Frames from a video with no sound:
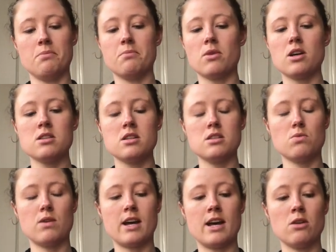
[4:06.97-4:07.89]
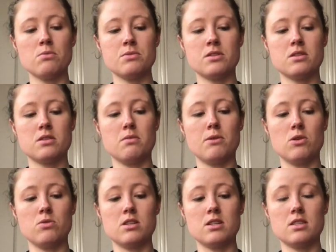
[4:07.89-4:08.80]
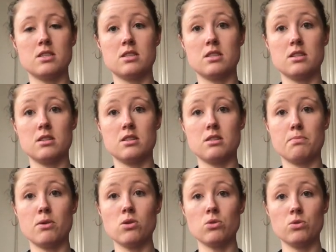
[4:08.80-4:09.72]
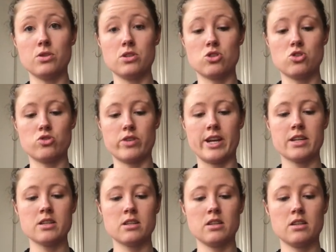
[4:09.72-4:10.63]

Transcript: Rosin is what helps the bow to pull the string.